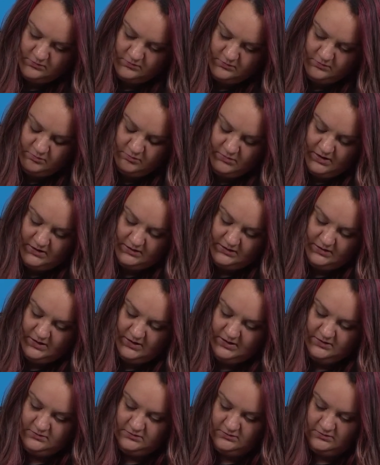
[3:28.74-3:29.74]
Mine
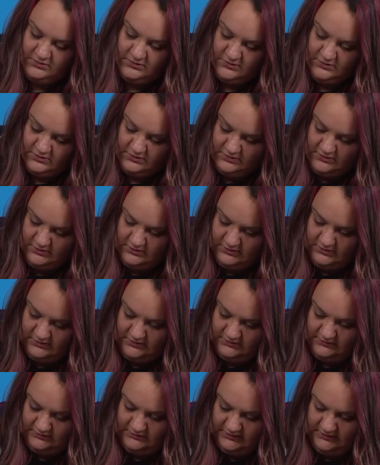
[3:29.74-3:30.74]
got a
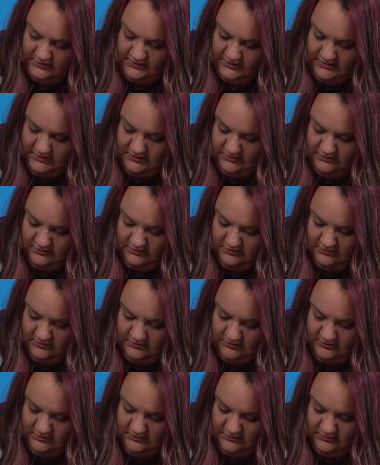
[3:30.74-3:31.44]
little